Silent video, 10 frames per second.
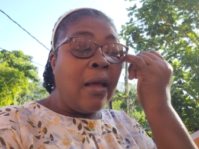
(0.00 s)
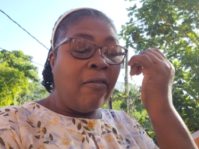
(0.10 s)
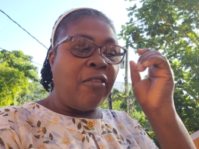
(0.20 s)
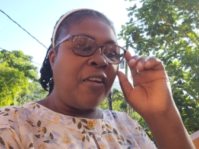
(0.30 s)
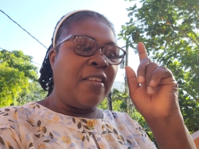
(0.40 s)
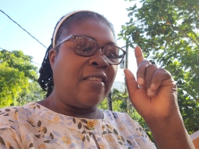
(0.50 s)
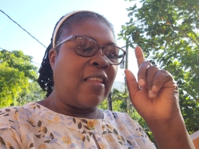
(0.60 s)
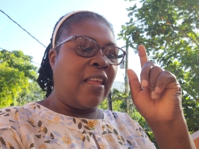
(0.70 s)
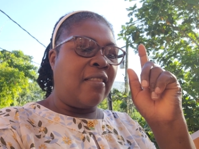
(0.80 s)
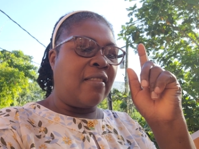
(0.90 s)
For
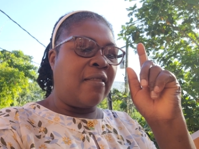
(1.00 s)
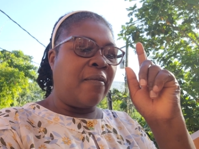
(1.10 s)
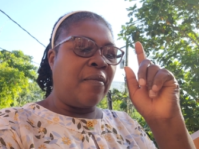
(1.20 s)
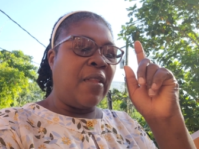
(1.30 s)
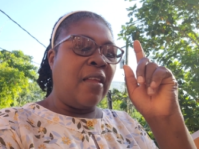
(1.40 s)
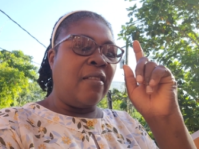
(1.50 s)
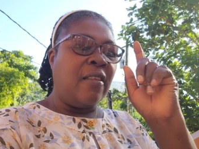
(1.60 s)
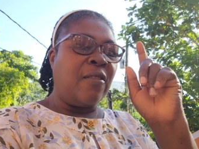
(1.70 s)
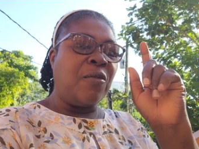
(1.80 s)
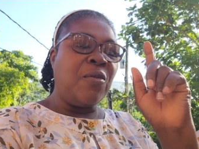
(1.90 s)
instance, the
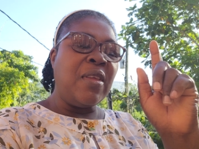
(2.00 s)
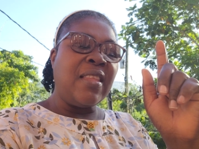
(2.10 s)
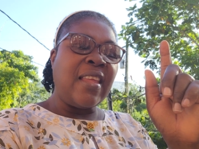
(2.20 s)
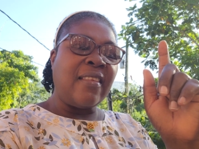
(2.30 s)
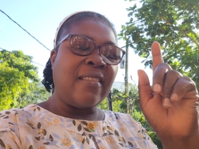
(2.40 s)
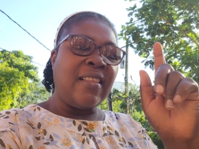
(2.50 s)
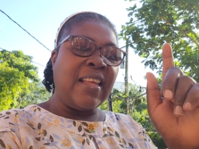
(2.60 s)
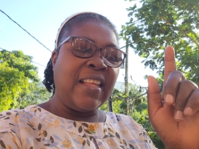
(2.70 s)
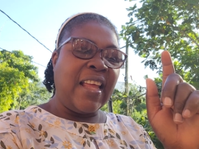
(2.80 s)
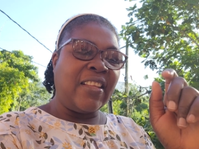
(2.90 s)
sweetest
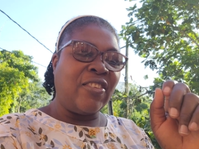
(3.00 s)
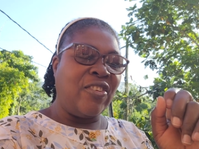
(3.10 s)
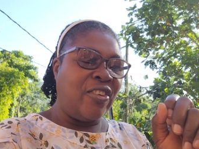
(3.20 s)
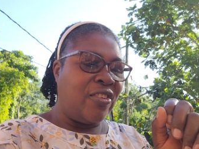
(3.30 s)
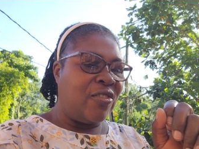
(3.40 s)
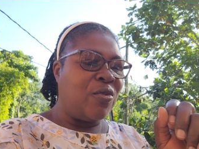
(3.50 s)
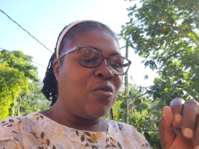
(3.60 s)
lady at church,